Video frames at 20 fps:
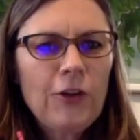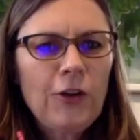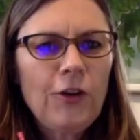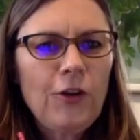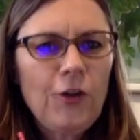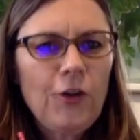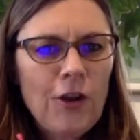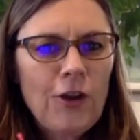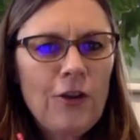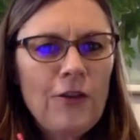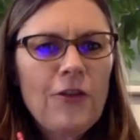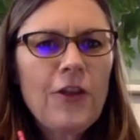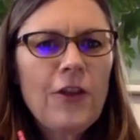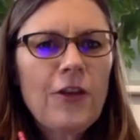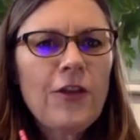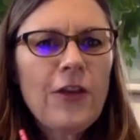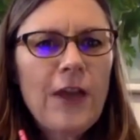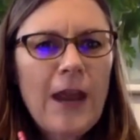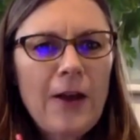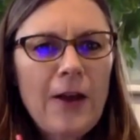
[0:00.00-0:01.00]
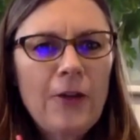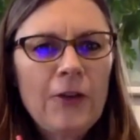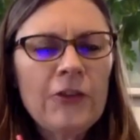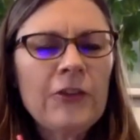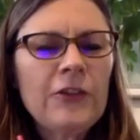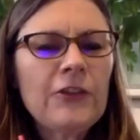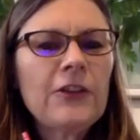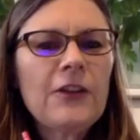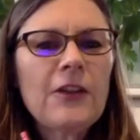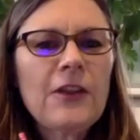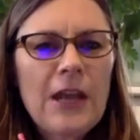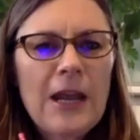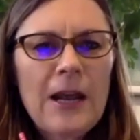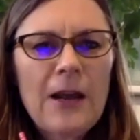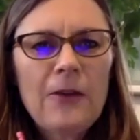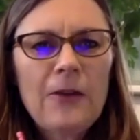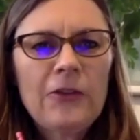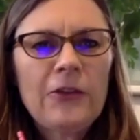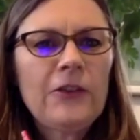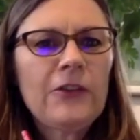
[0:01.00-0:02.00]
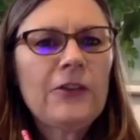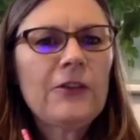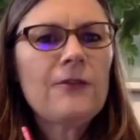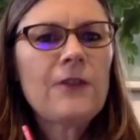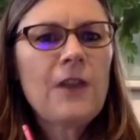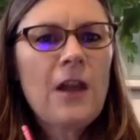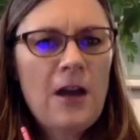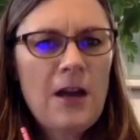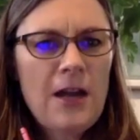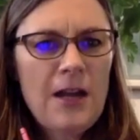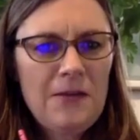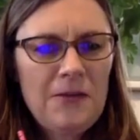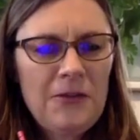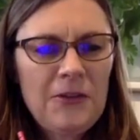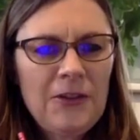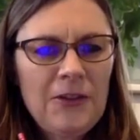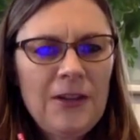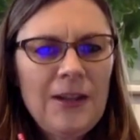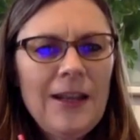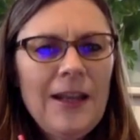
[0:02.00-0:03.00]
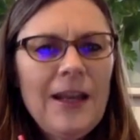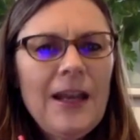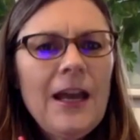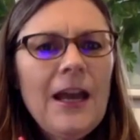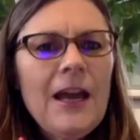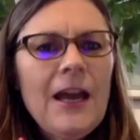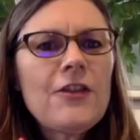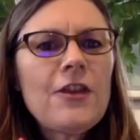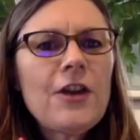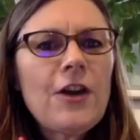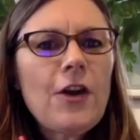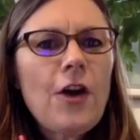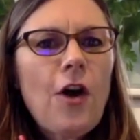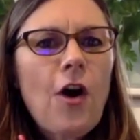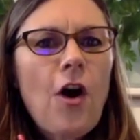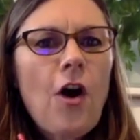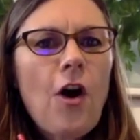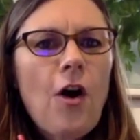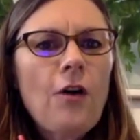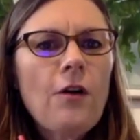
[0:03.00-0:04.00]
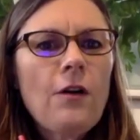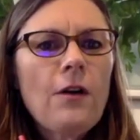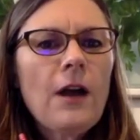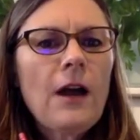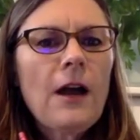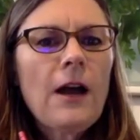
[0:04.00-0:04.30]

Look at the thousands and thousands of lives that are